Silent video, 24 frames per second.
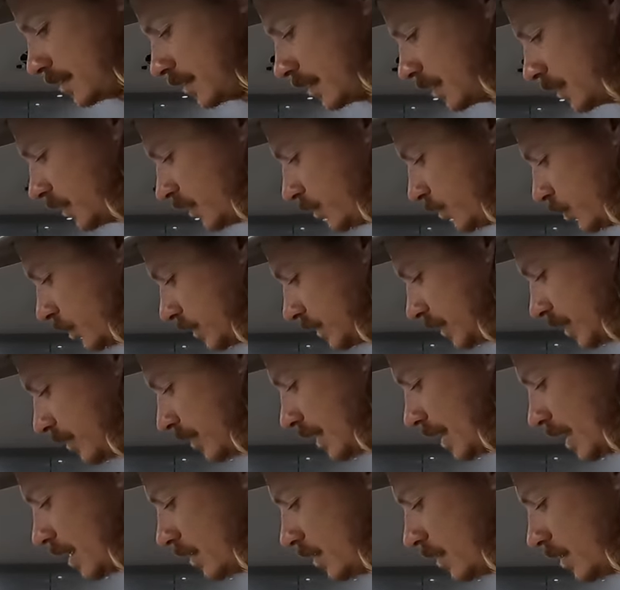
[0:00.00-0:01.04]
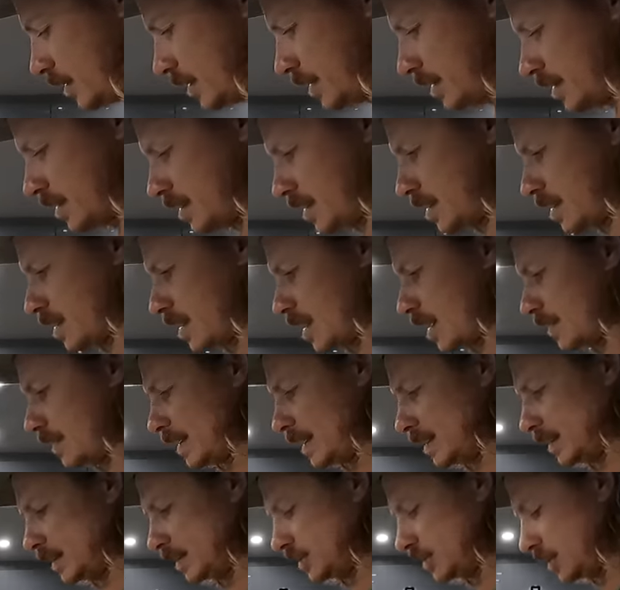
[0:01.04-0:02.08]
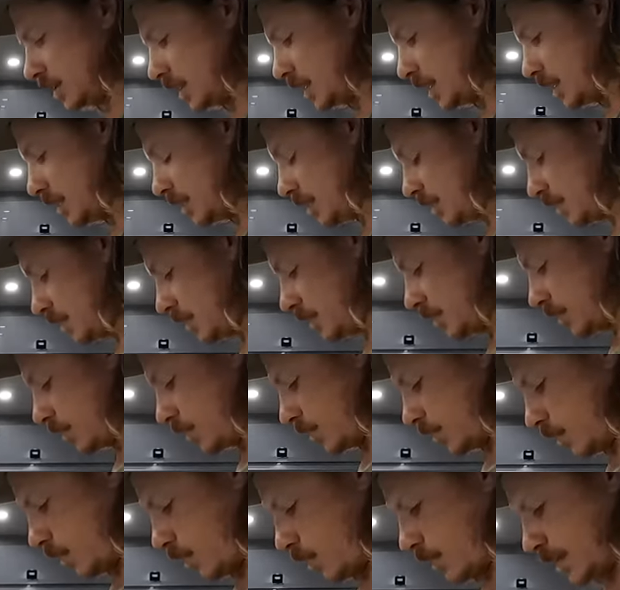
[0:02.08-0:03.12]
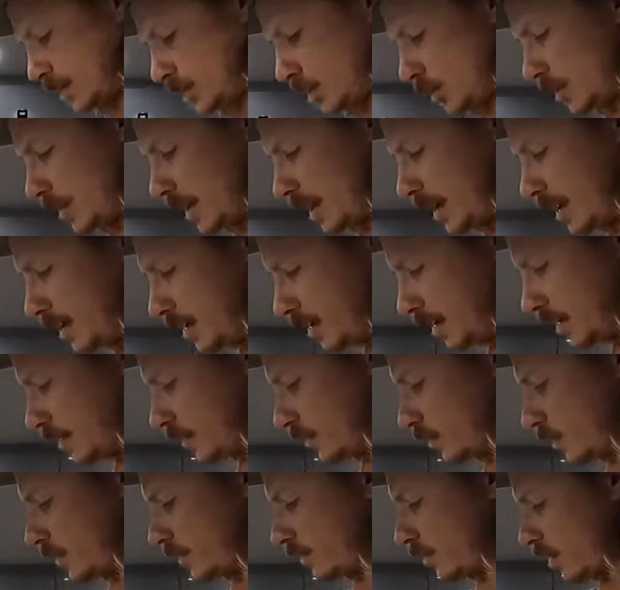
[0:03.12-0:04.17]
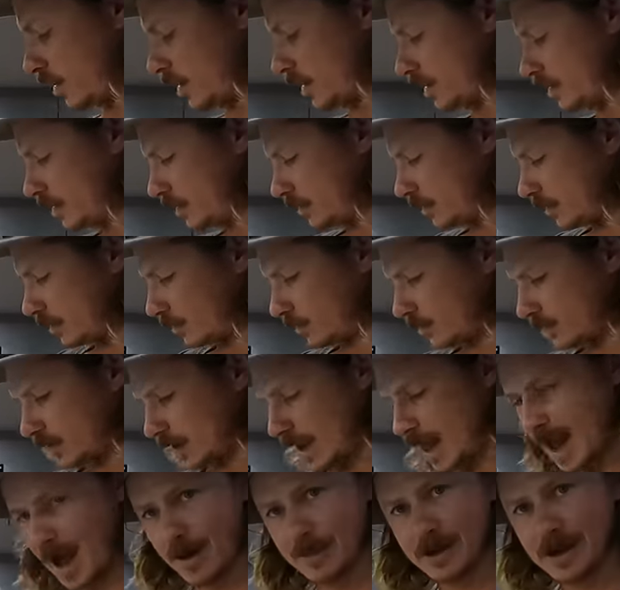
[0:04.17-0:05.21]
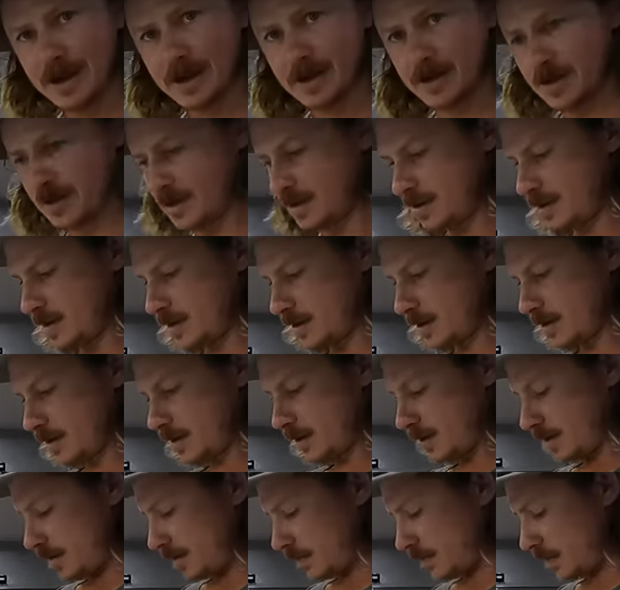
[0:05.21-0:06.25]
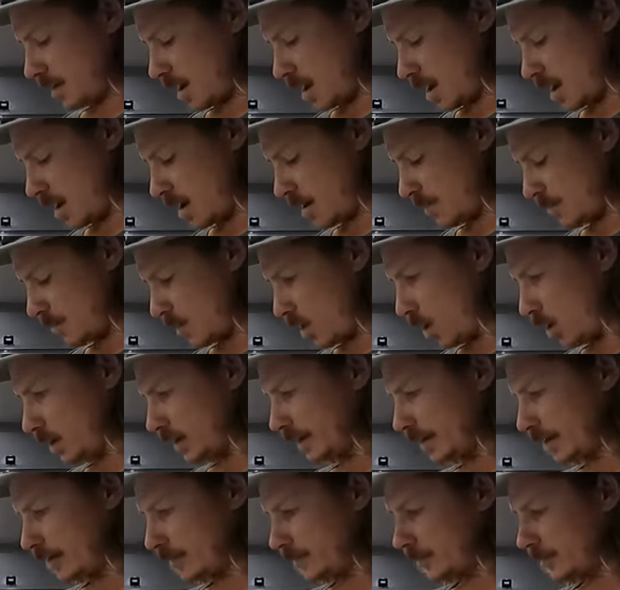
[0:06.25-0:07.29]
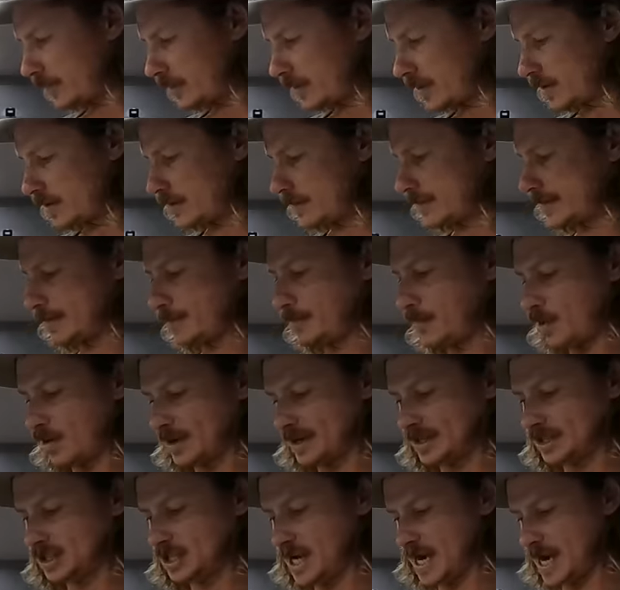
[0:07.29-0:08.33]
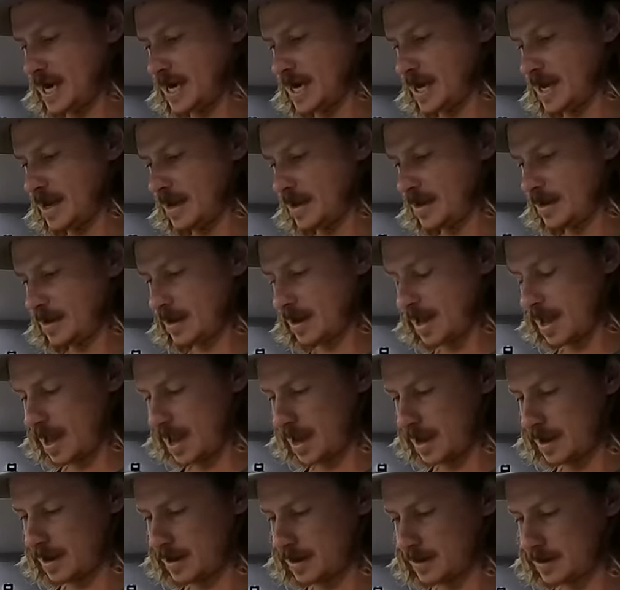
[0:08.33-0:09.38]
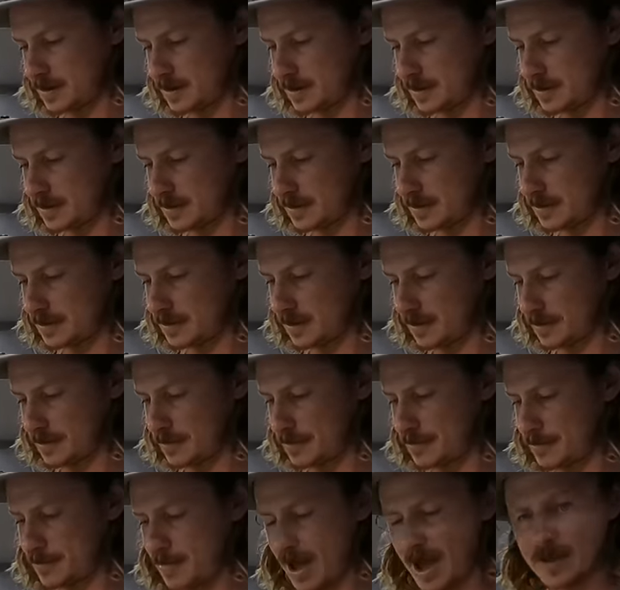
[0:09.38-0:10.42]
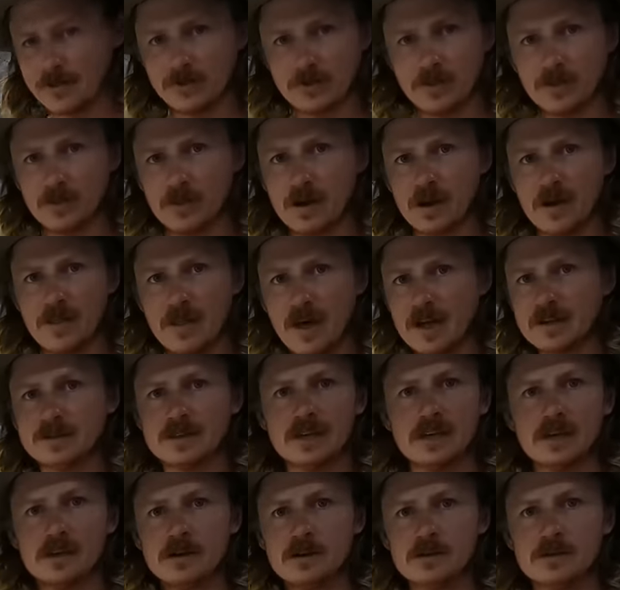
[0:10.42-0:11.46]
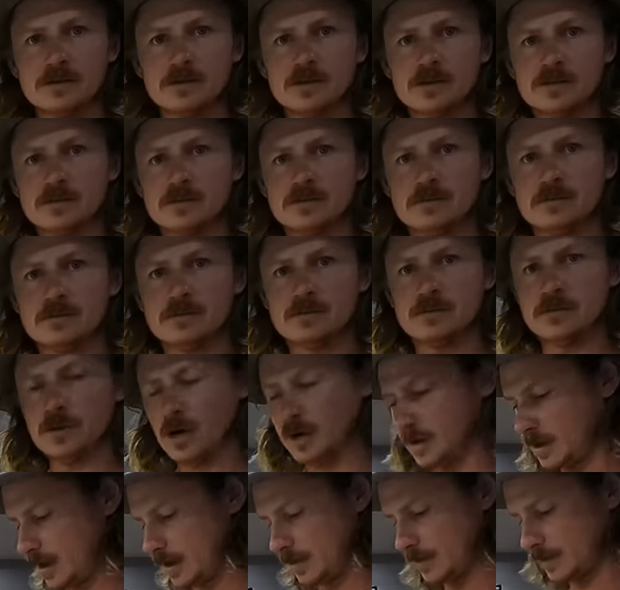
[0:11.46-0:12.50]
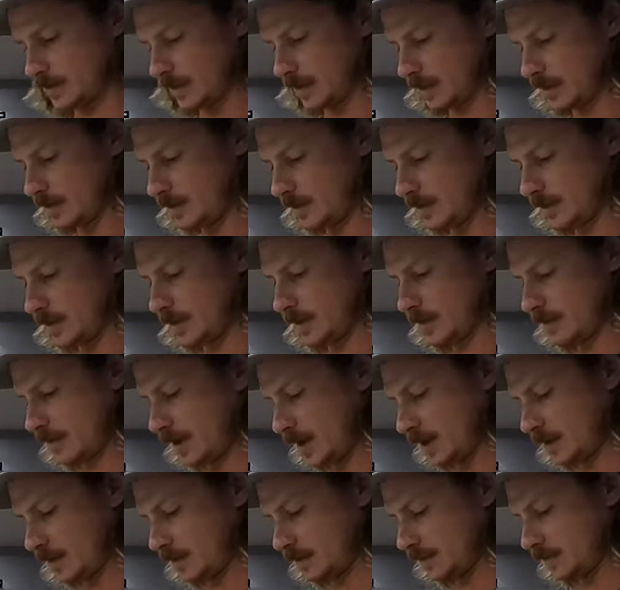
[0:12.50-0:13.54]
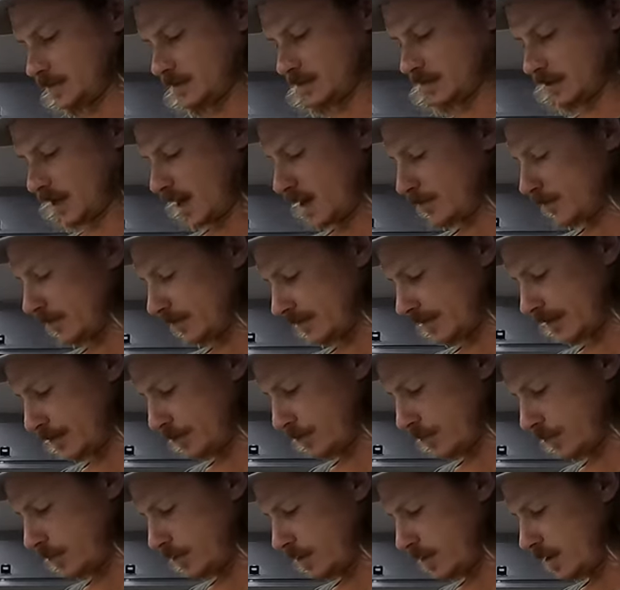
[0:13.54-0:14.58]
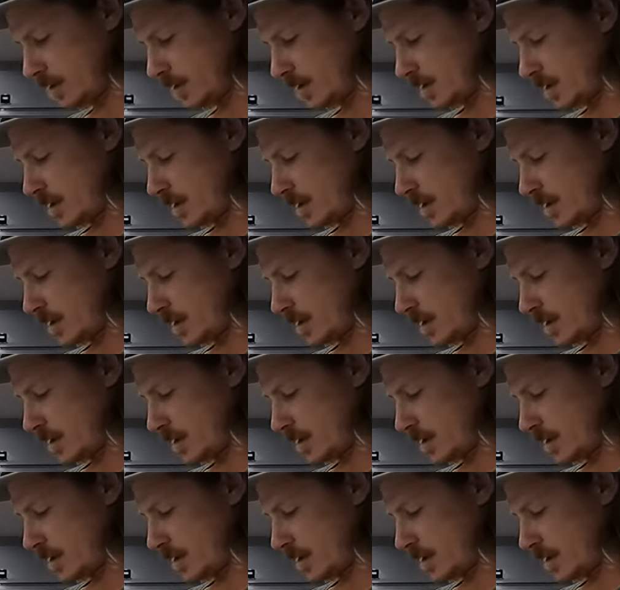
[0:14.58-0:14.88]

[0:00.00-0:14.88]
So just put some of that on. And then literally all we're doing is we've got some salami, some olives, some bocconcini, and some basil, and that's it. Just don't go silly with the ingredients, just keep it simple.